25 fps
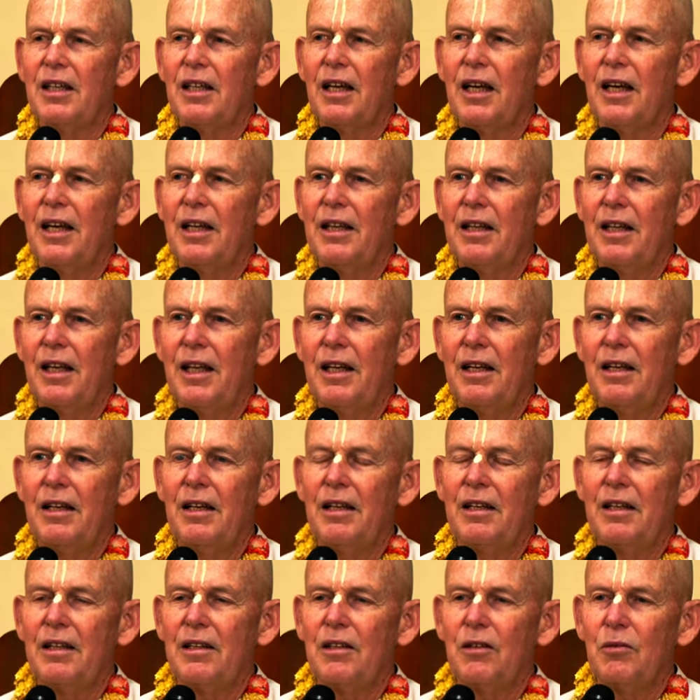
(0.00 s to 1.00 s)
And
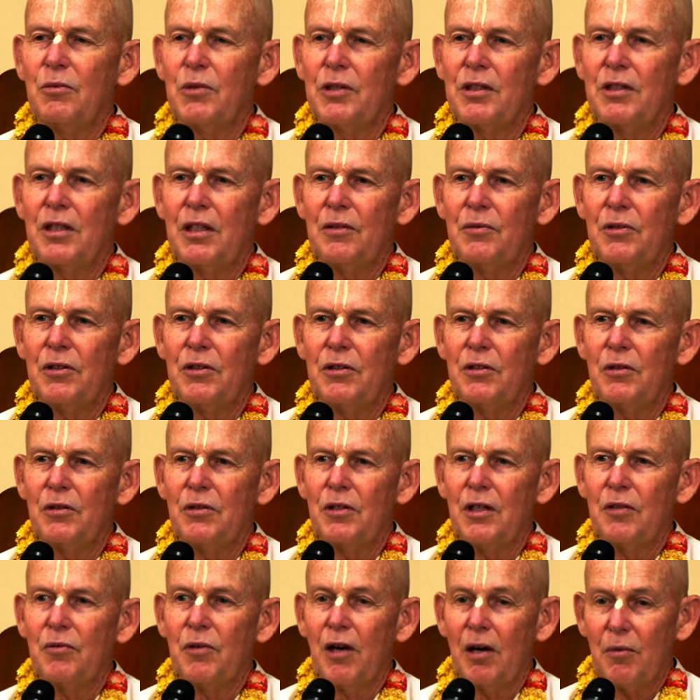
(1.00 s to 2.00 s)
then it was given to
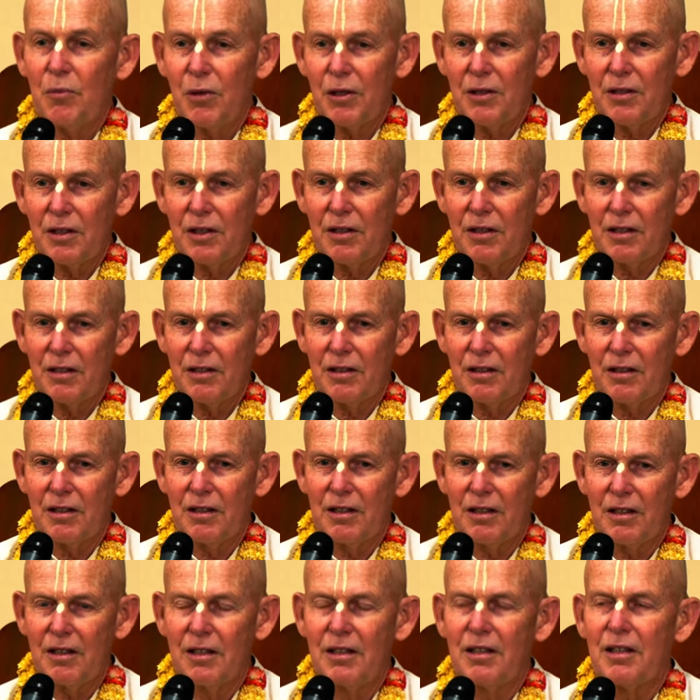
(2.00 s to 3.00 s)
Devamrita
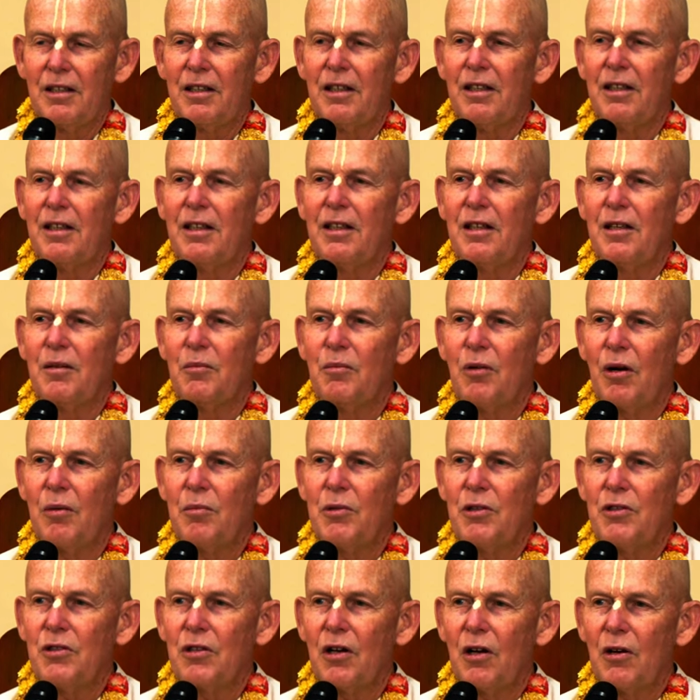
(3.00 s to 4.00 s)

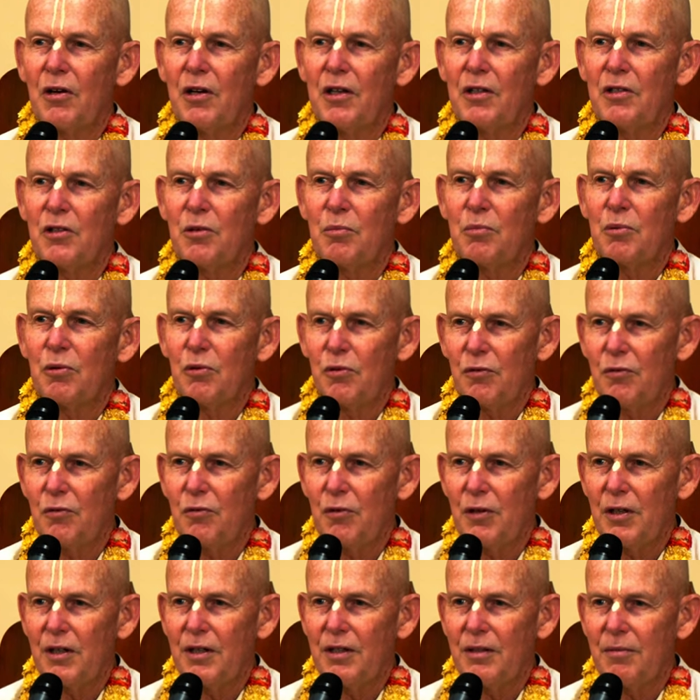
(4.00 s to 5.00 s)
Brahmachari to
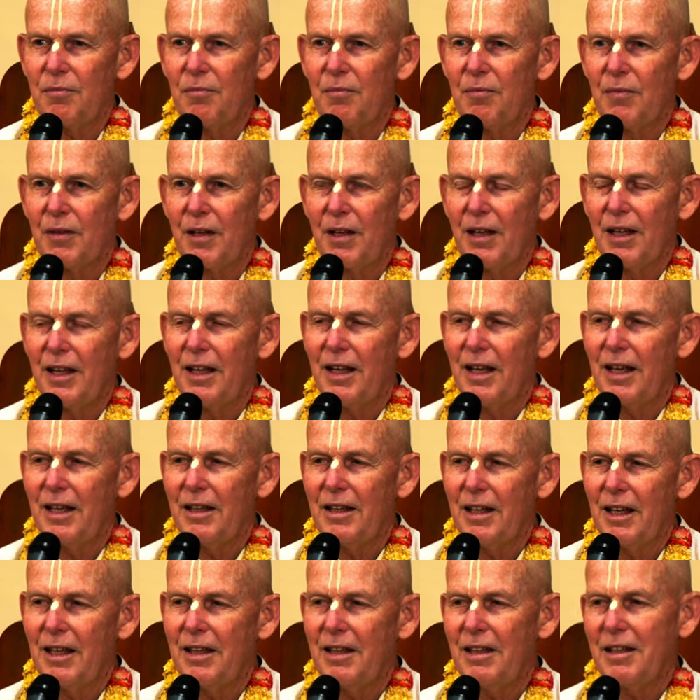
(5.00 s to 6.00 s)
proofread. And
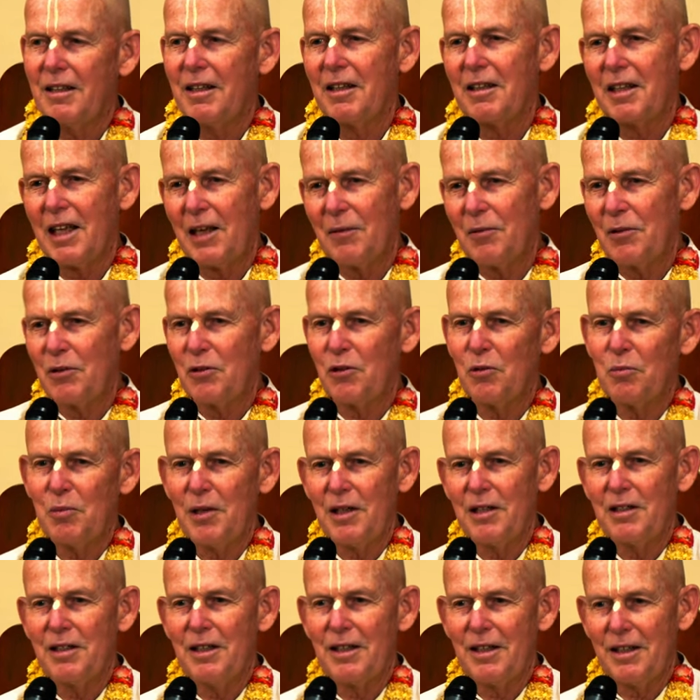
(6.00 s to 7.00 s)
then they gave it to
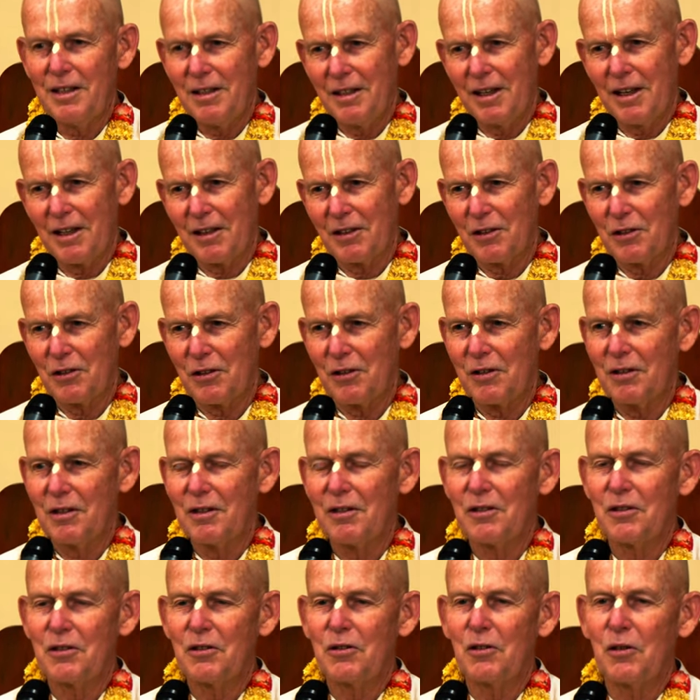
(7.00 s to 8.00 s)
me to index.
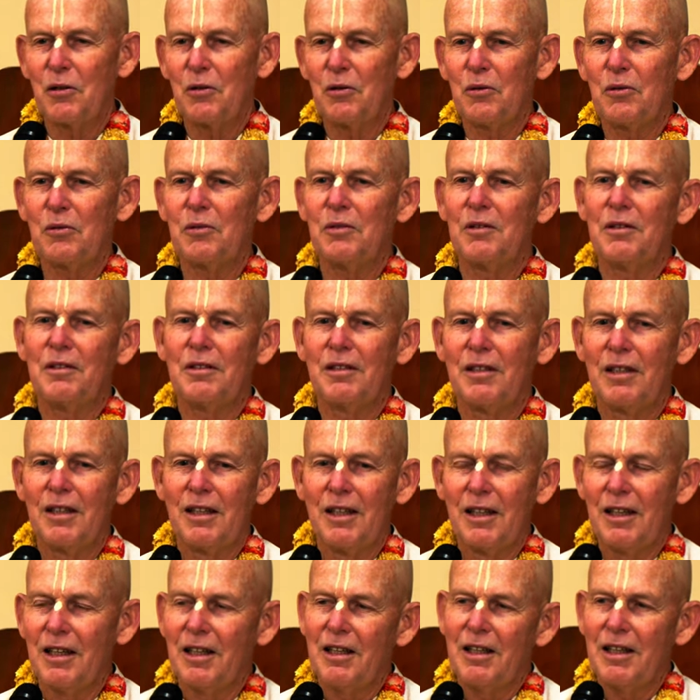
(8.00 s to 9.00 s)
So,
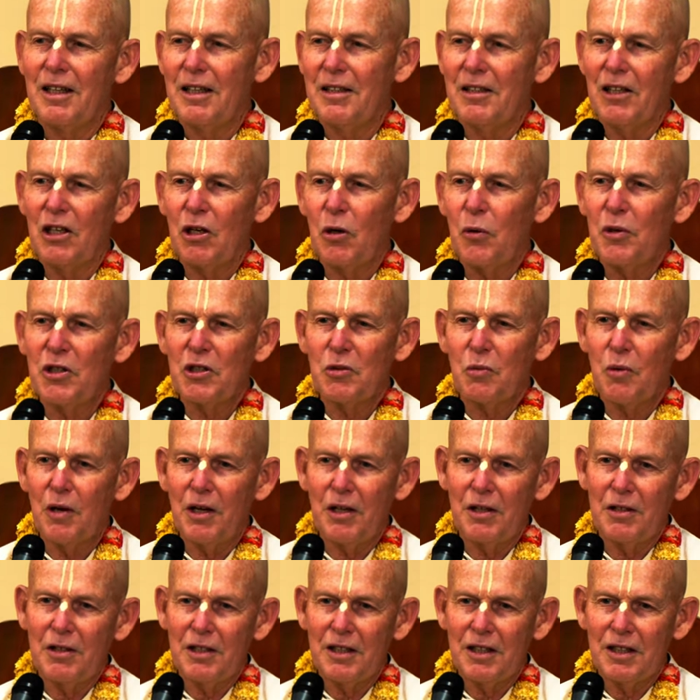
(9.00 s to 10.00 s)
and they always
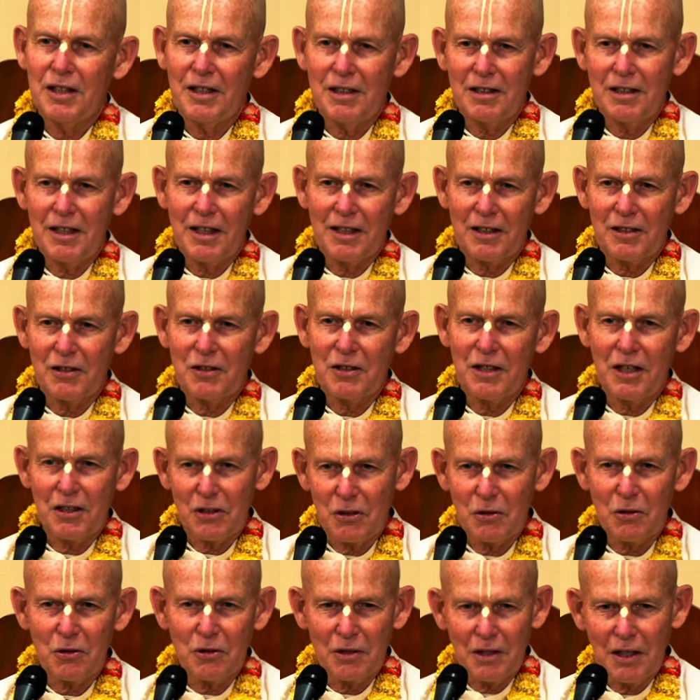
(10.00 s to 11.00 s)
wanted the index
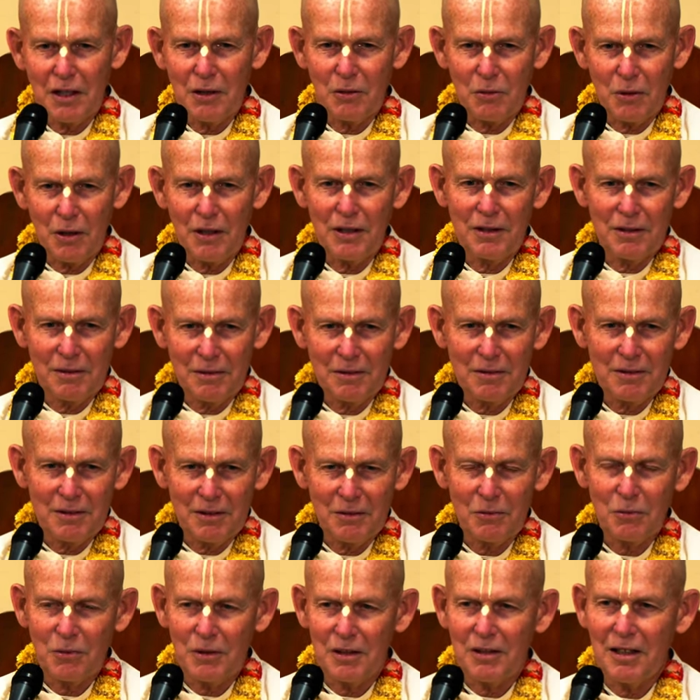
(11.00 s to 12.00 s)
yesterday, right?
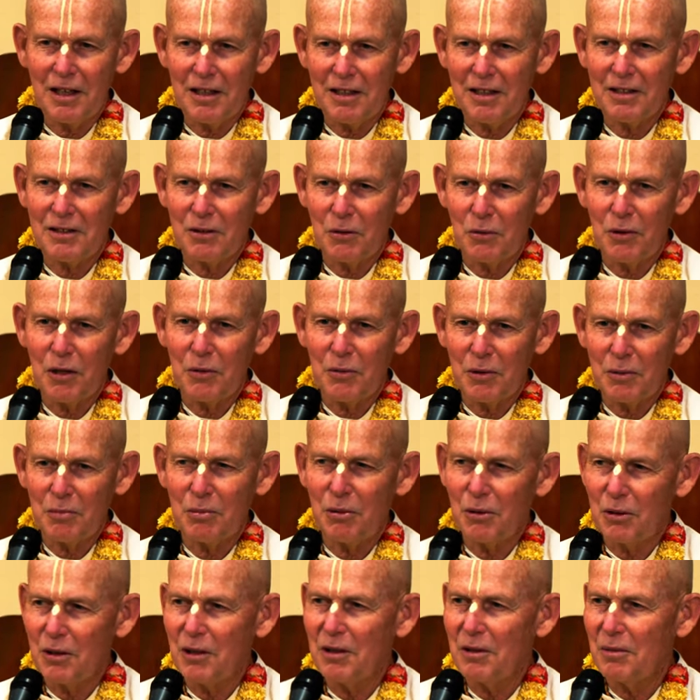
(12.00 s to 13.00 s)
The way we
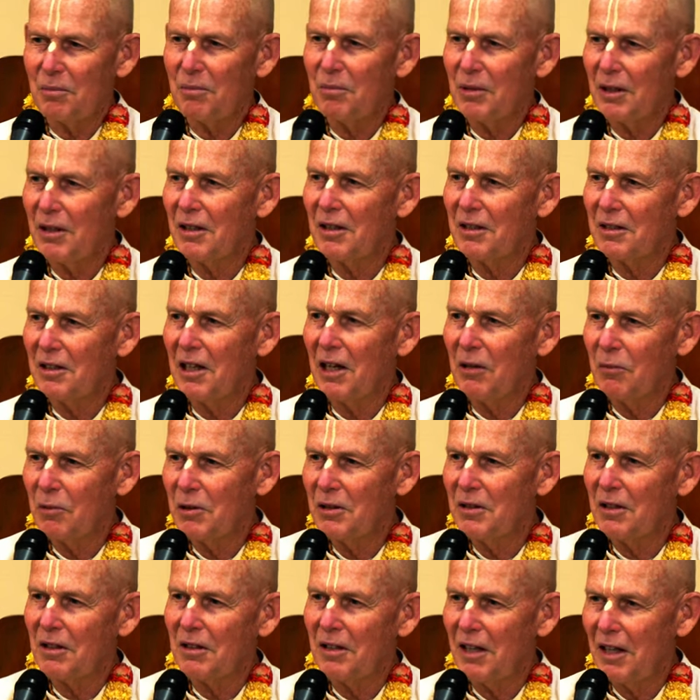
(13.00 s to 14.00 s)
put it, because I
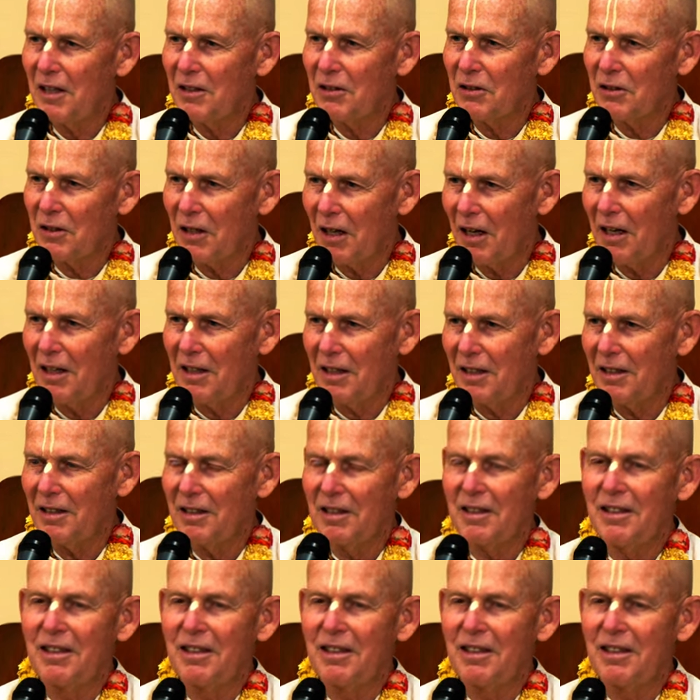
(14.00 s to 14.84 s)
was the last guy.